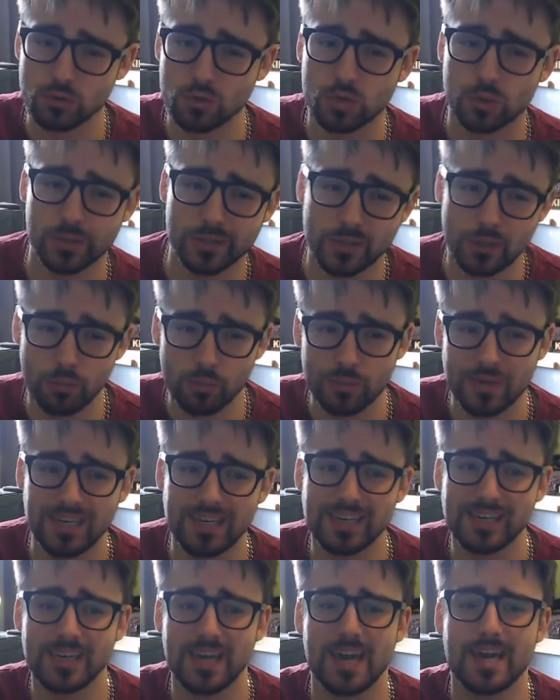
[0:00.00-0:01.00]
choice that we
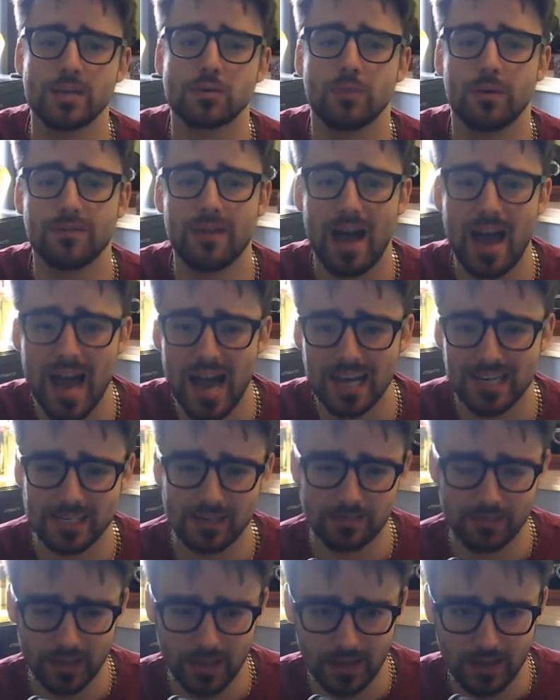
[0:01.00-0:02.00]
engage with
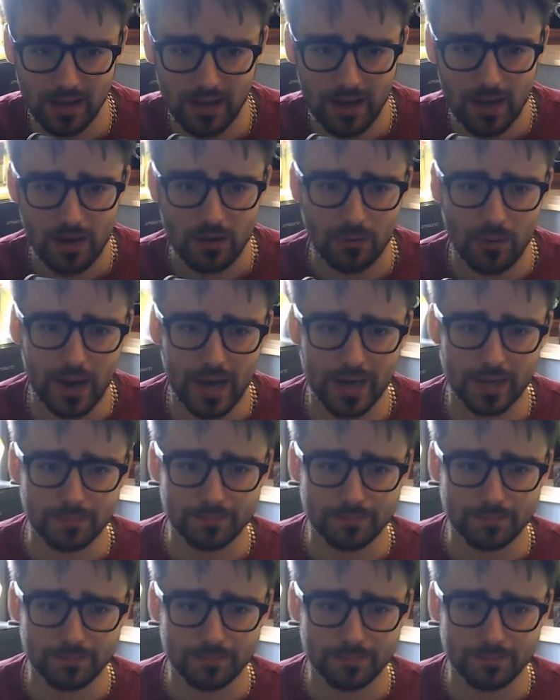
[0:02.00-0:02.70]
actively, right?